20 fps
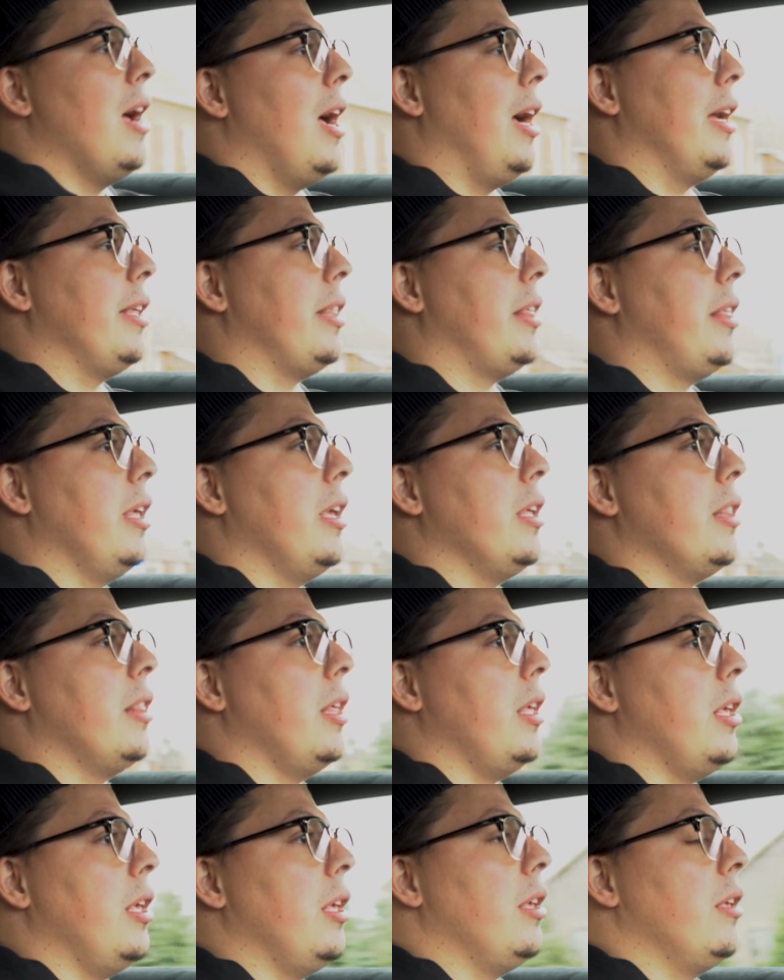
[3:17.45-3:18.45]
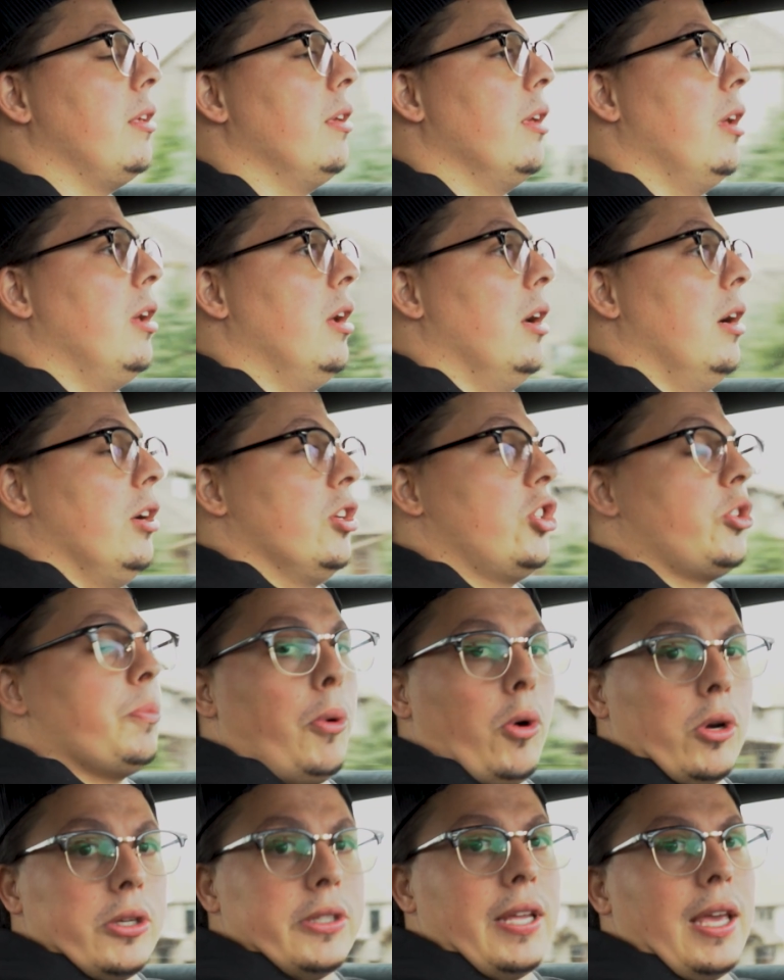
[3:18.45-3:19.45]
I think the
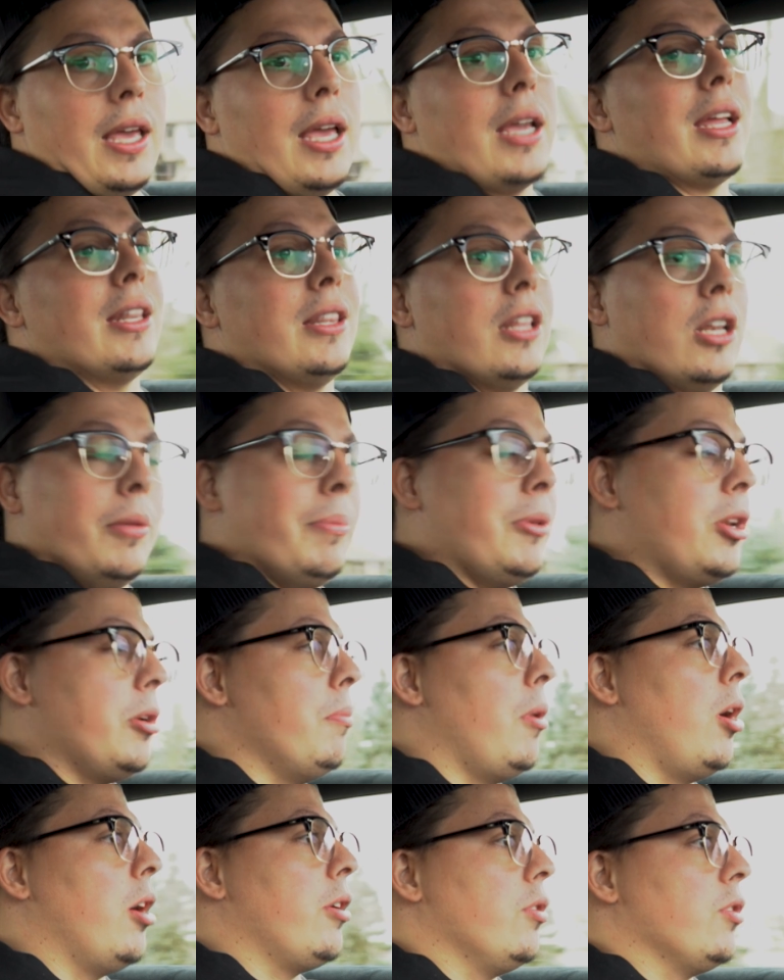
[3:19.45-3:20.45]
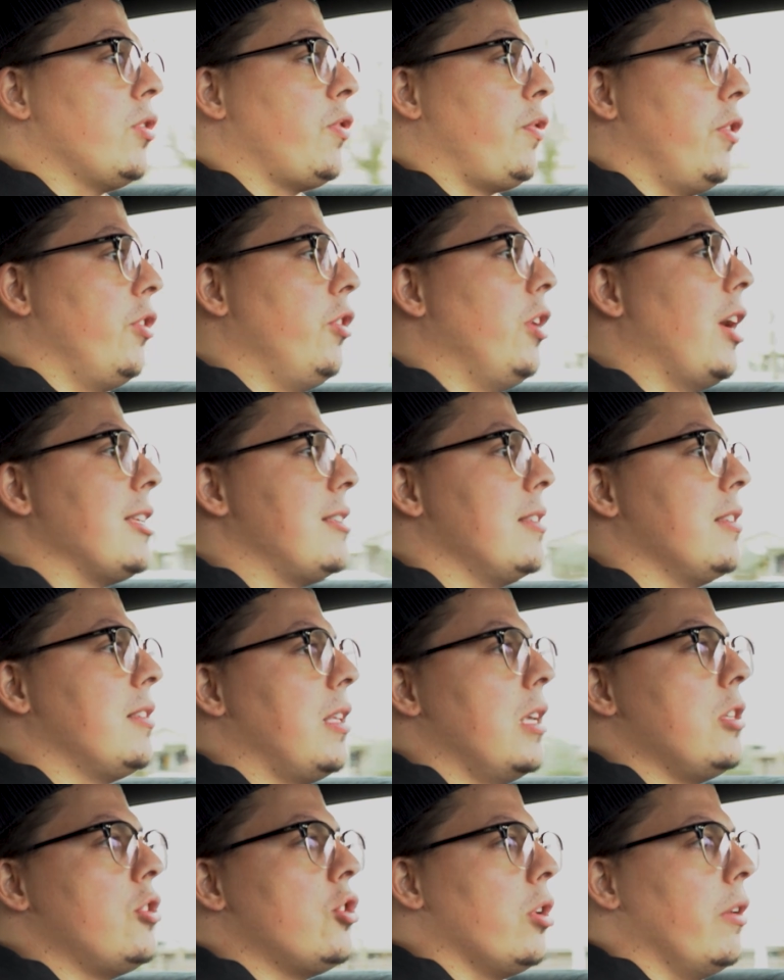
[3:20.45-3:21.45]
Sport Tech and the limited models for you guys in the
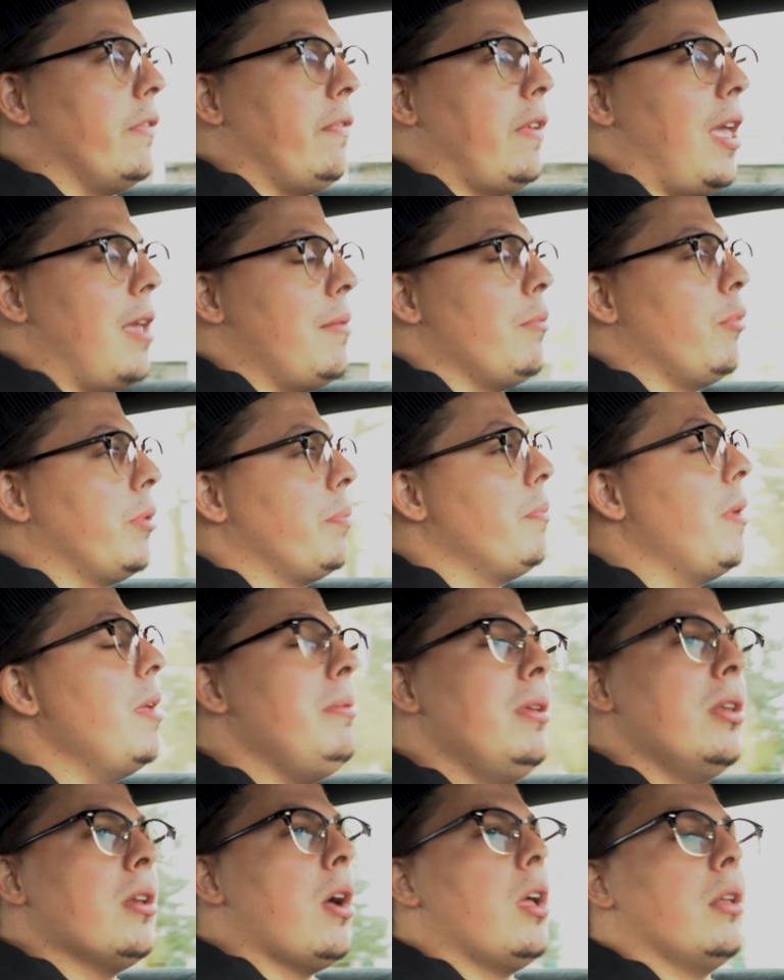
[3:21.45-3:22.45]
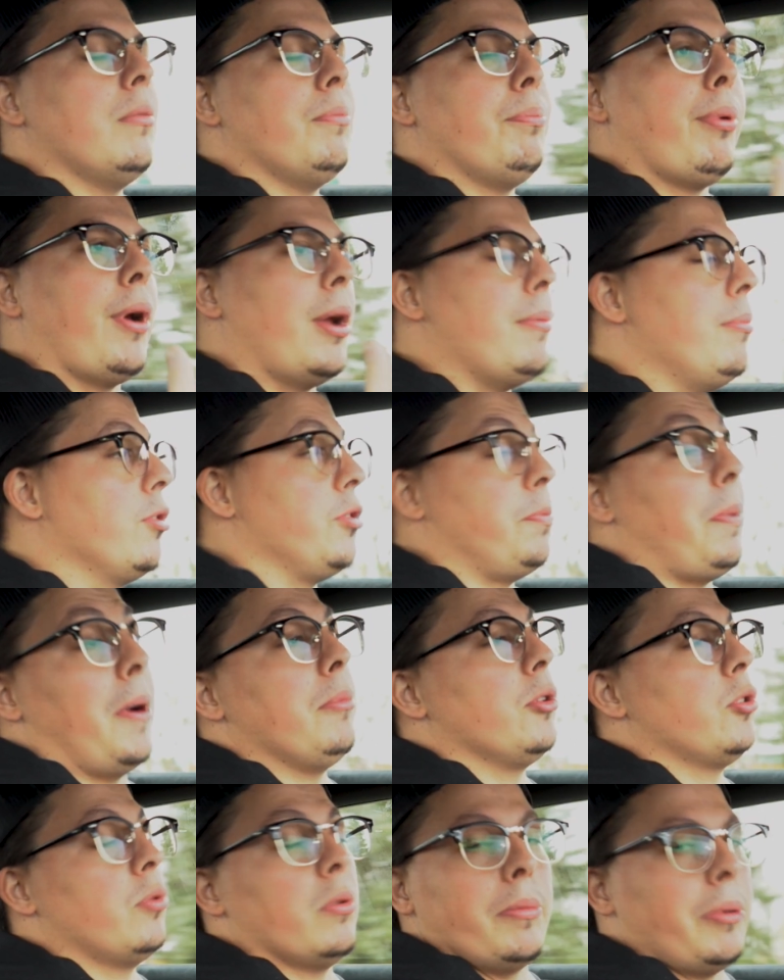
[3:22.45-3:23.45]
States should have came with, maybe not Brembos.
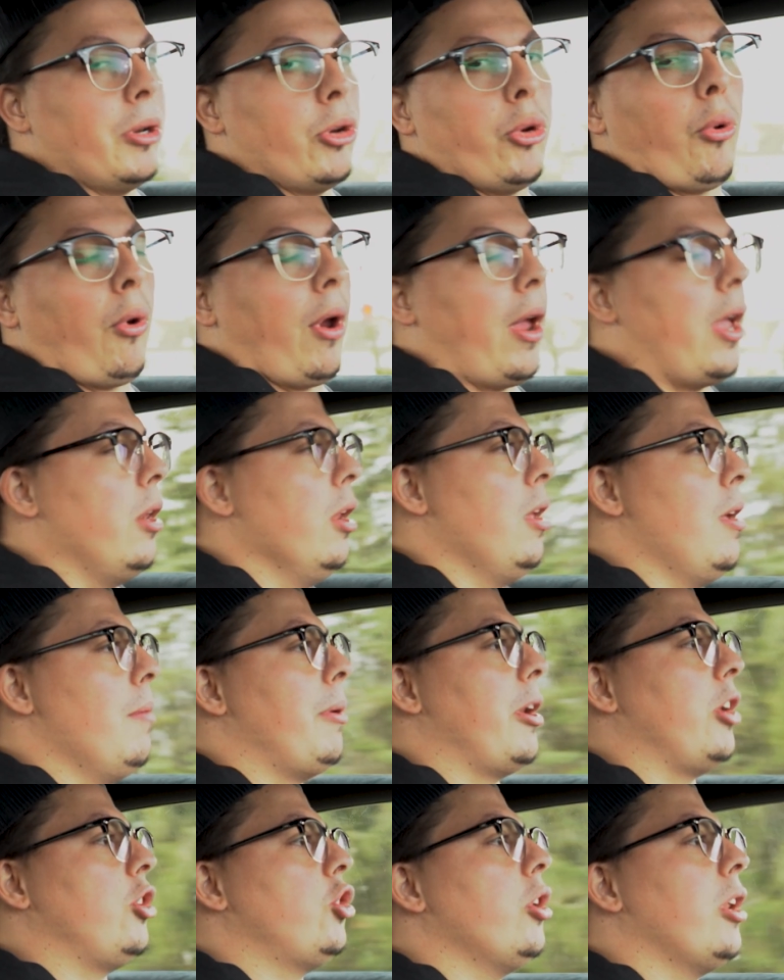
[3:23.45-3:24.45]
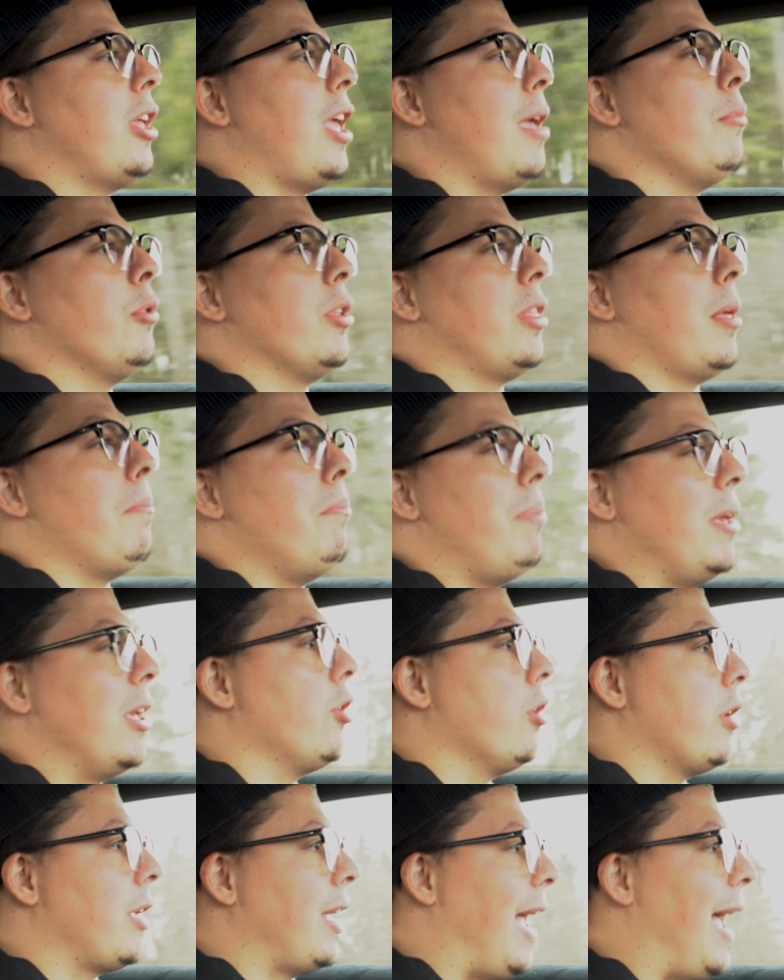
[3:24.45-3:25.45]
Brembos would have been great, but it should have came with a
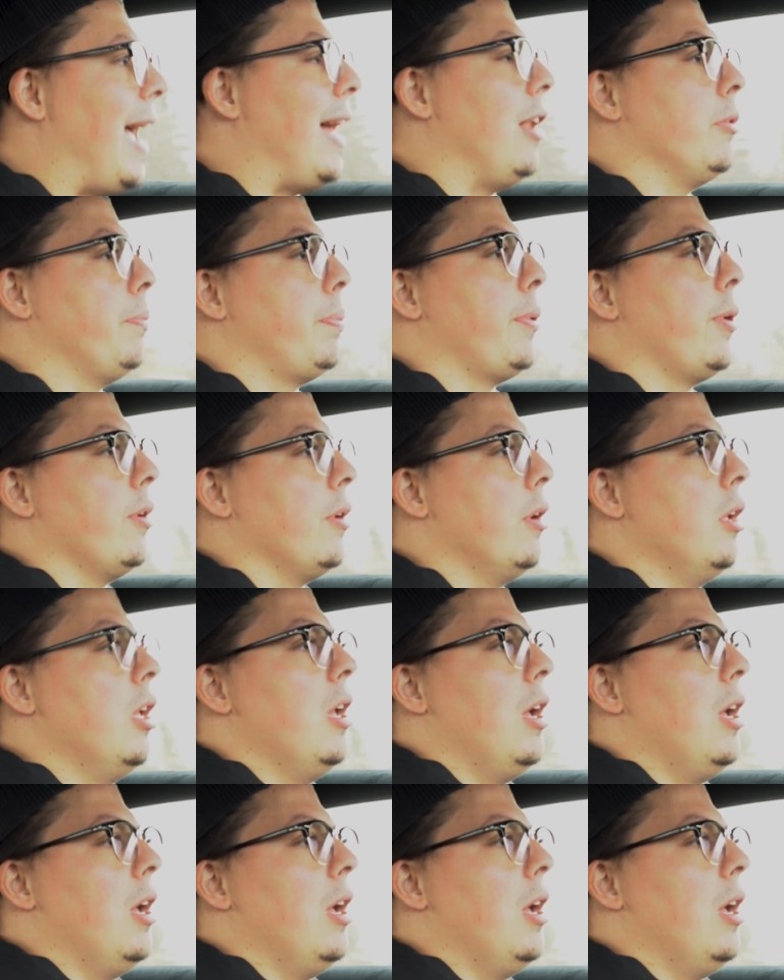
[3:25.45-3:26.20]
bigger caliper